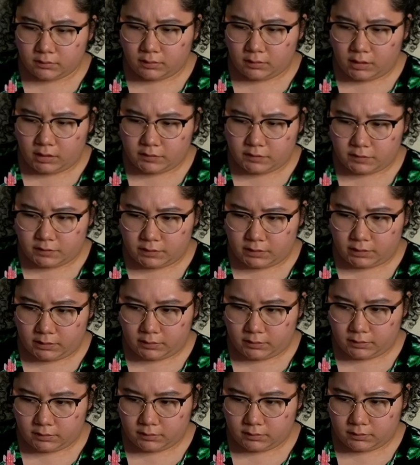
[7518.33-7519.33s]
on Sunday.
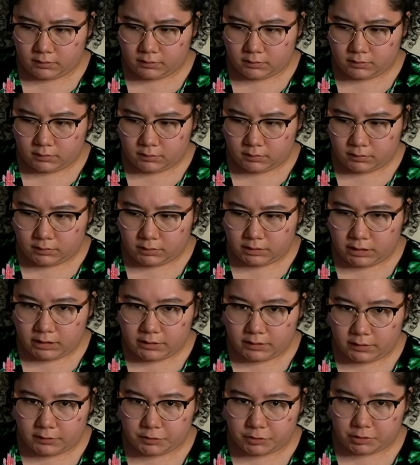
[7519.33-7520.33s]
Late
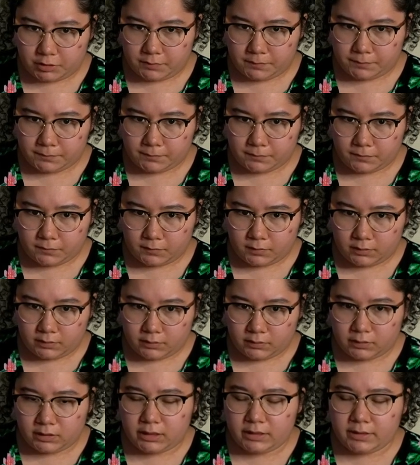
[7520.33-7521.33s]
night stream.
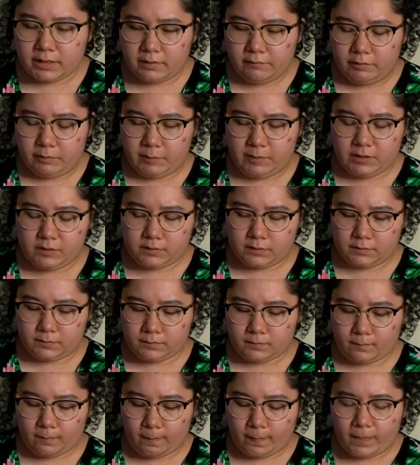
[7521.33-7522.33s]
Late night with Peason.
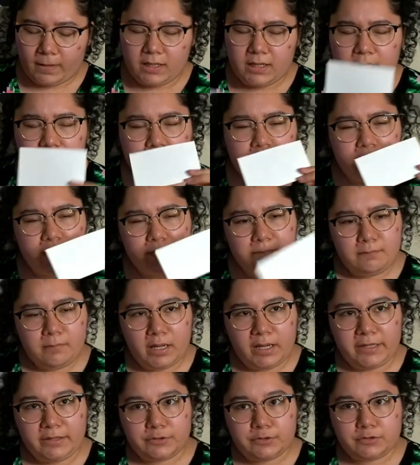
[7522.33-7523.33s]
And then I
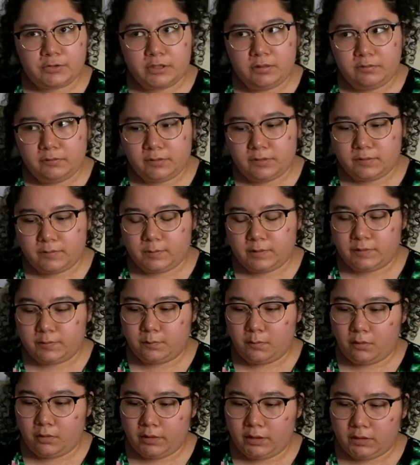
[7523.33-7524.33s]
might stream Christmas
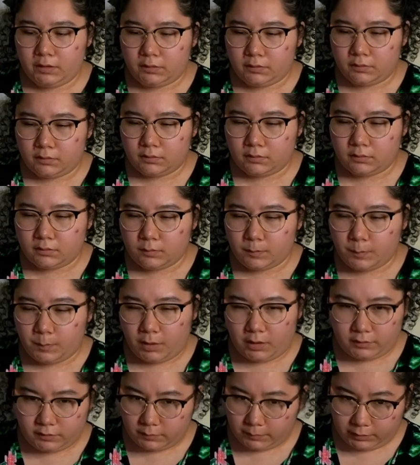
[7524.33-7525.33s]
morning.
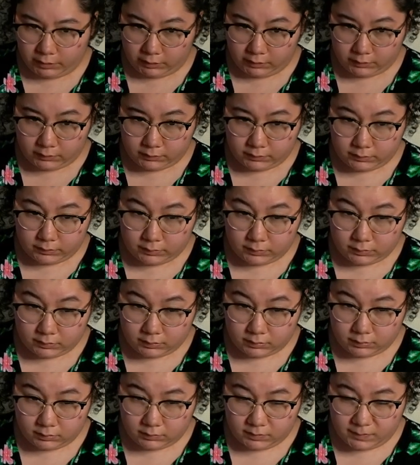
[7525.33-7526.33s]
Possibly.
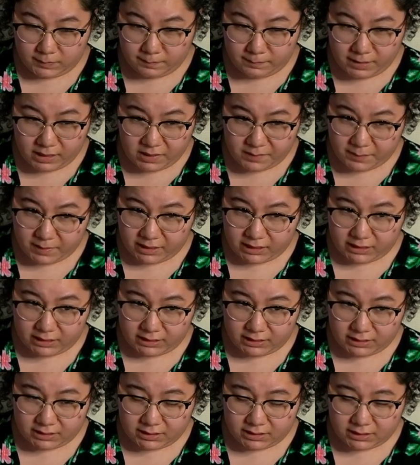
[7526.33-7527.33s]
Maybe.
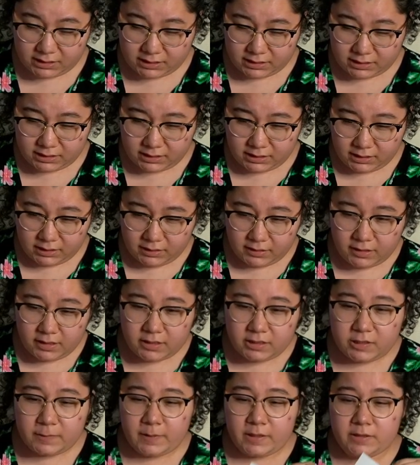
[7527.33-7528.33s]

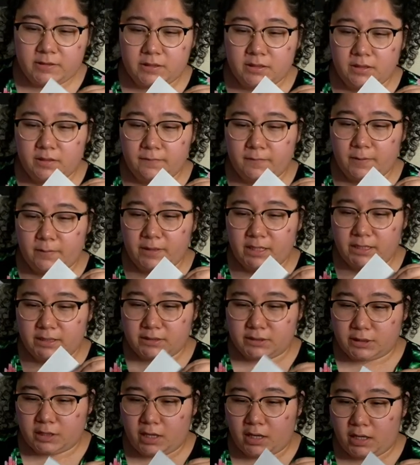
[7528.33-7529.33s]
It depends on if I'm like
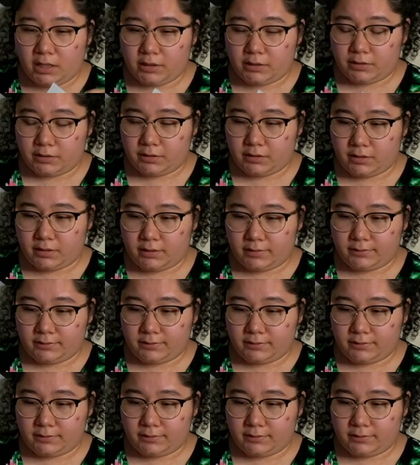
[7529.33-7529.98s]
tired or not.